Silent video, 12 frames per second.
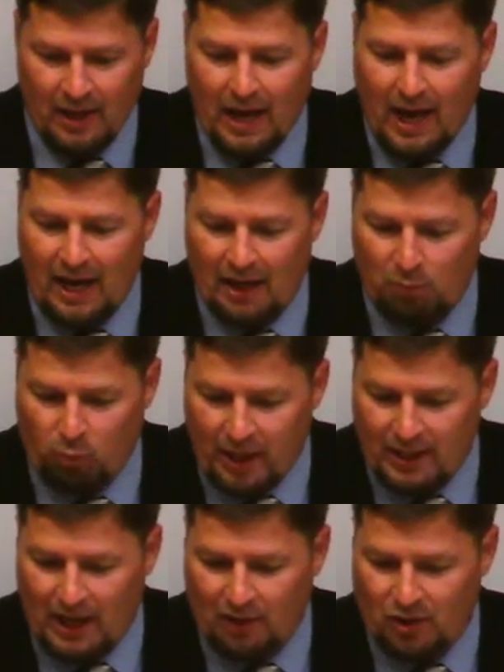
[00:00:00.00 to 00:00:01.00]
And he
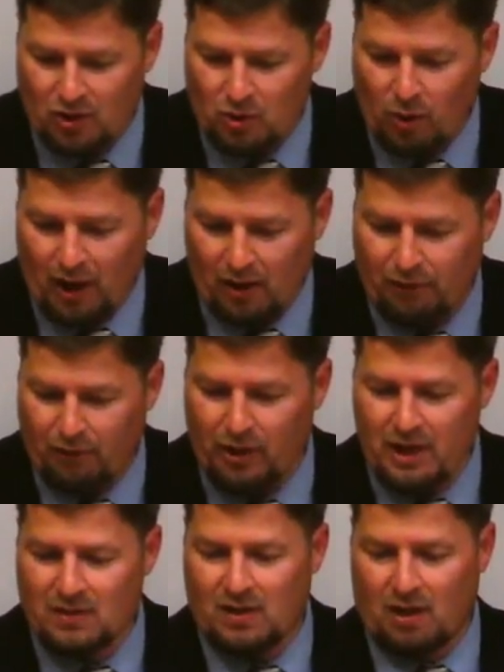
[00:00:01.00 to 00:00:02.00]
wringed out the dew out of the
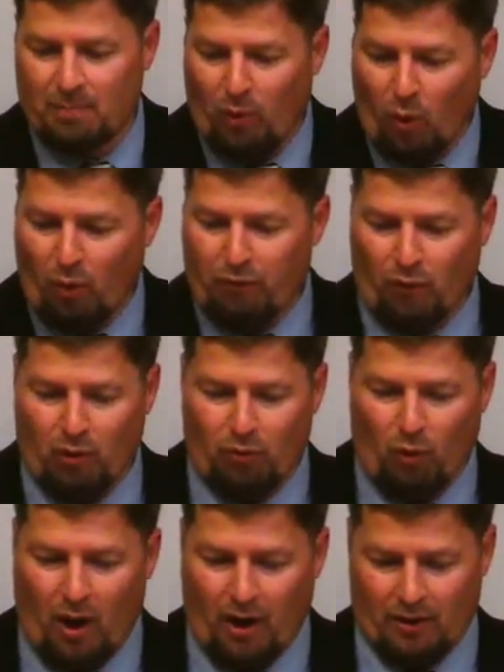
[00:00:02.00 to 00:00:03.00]
fleece and a bowl full of
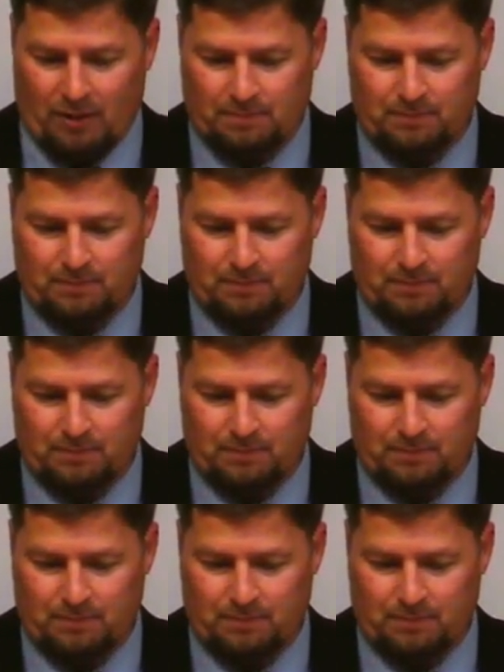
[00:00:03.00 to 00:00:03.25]
water.